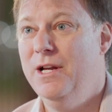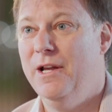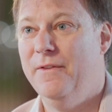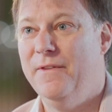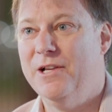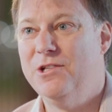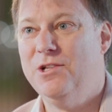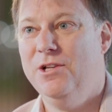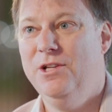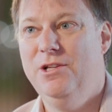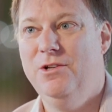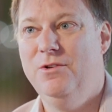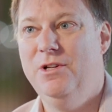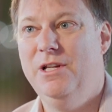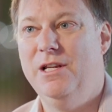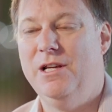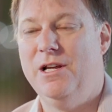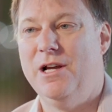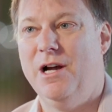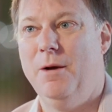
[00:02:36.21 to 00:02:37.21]
And that's a
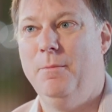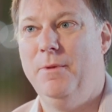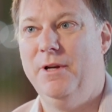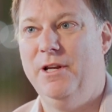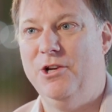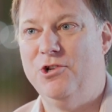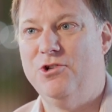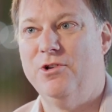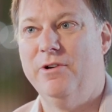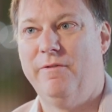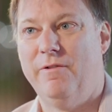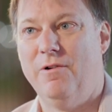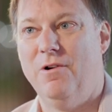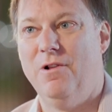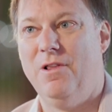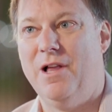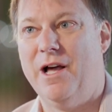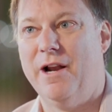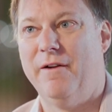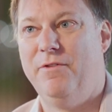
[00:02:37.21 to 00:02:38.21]
unique combination for a
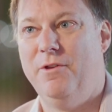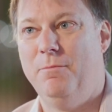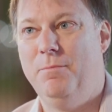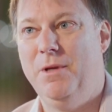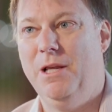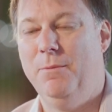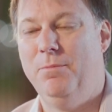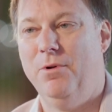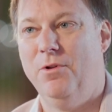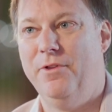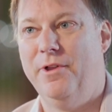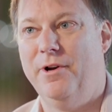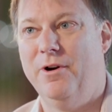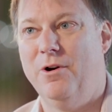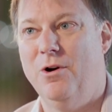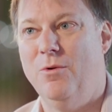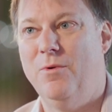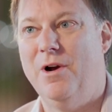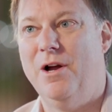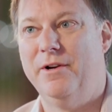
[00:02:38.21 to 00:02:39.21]
lot of the people that
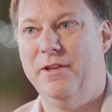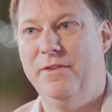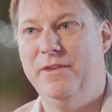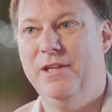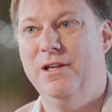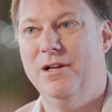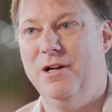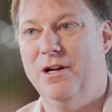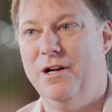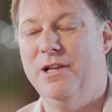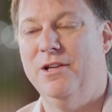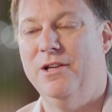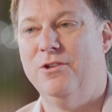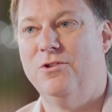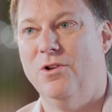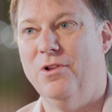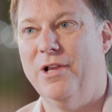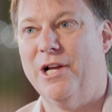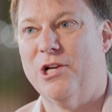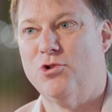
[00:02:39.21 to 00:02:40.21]
are around in the
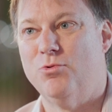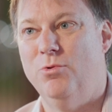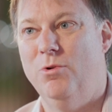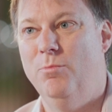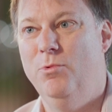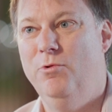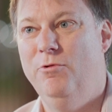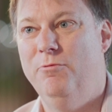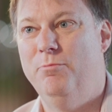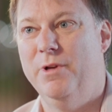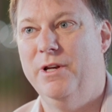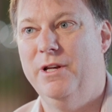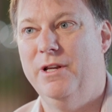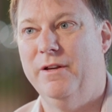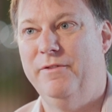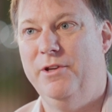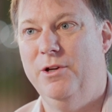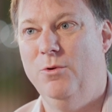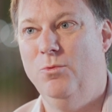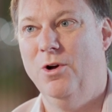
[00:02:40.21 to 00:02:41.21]
intellectual movement,
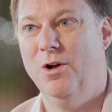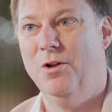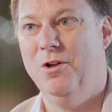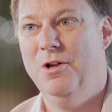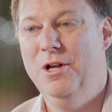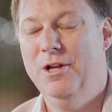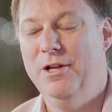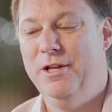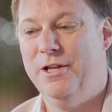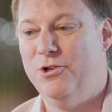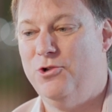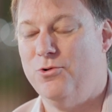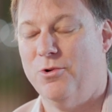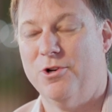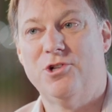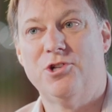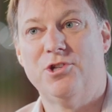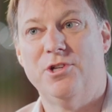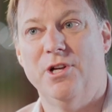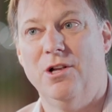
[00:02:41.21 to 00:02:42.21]
if you will. And
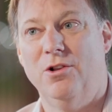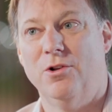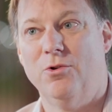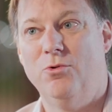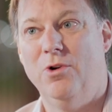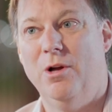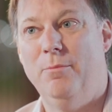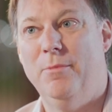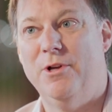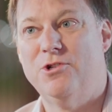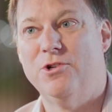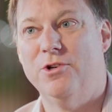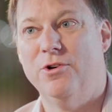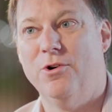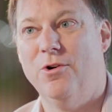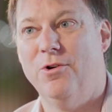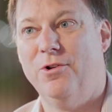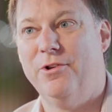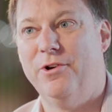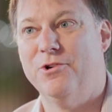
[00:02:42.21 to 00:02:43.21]
George Stigler, who I mentioned
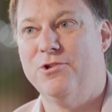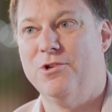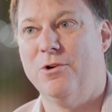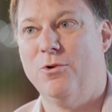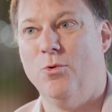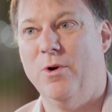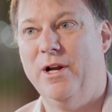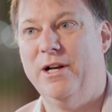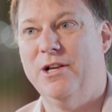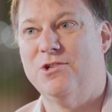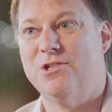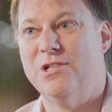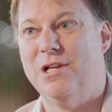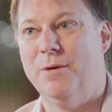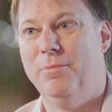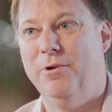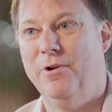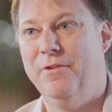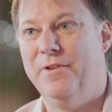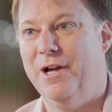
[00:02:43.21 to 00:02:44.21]
earlier, is a great
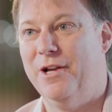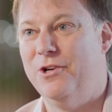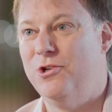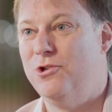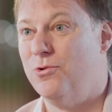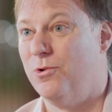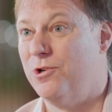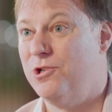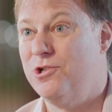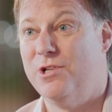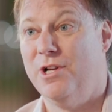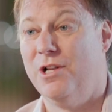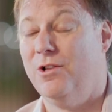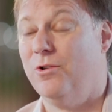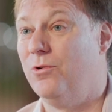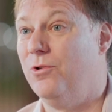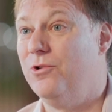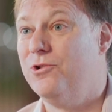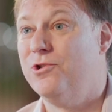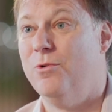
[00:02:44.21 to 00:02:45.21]
example of that. George
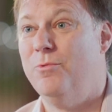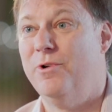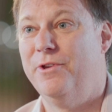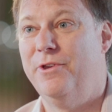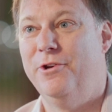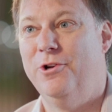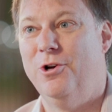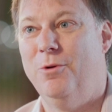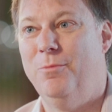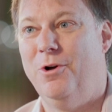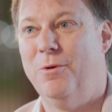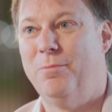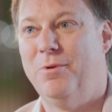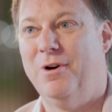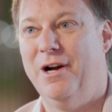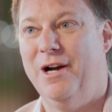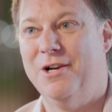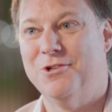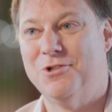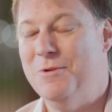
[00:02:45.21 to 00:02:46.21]
Stigler also won the Nobel
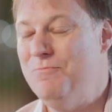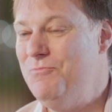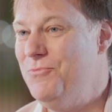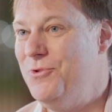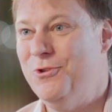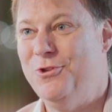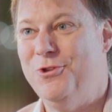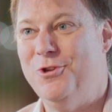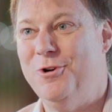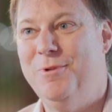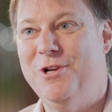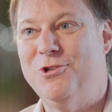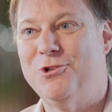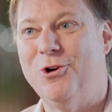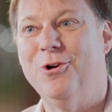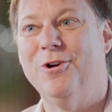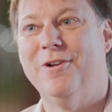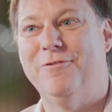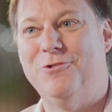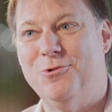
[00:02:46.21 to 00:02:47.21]
Prize. Nobody's
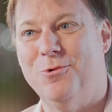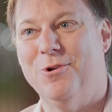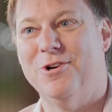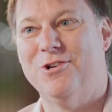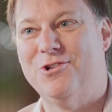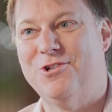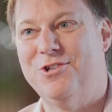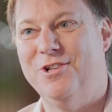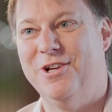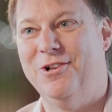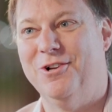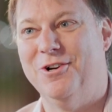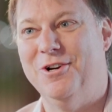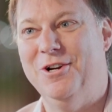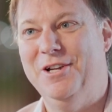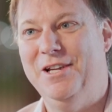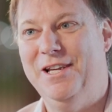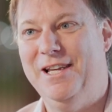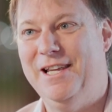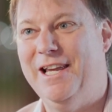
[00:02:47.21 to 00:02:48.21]
heard of George Stigler.
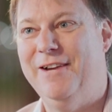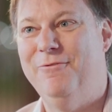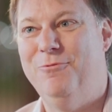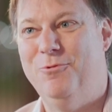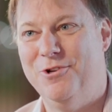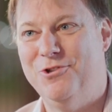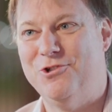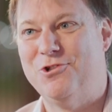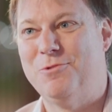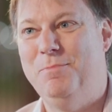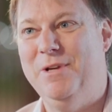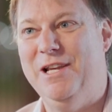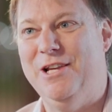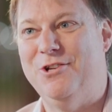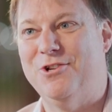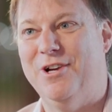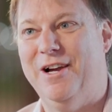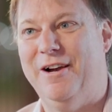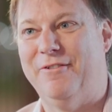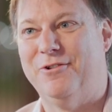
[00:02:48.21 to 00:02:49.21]
He gave one
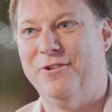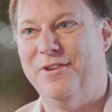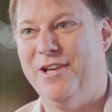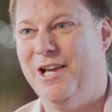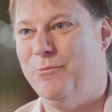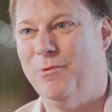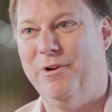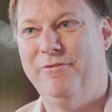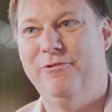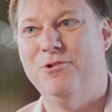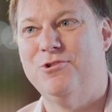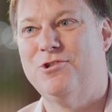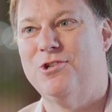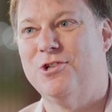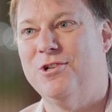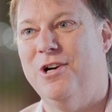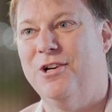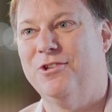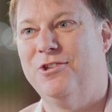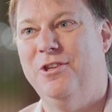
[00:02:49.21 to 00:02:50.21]
speech after that and refused to
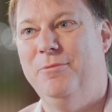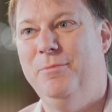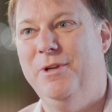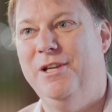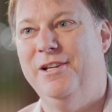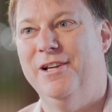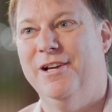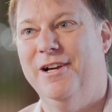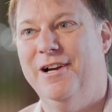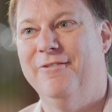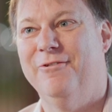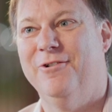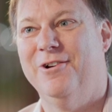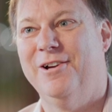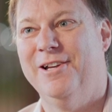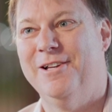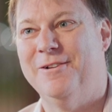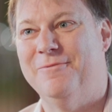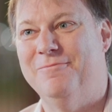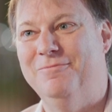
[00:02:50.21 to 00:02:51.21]
talk to the media ever
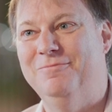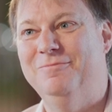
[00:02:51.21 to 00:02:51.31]
again.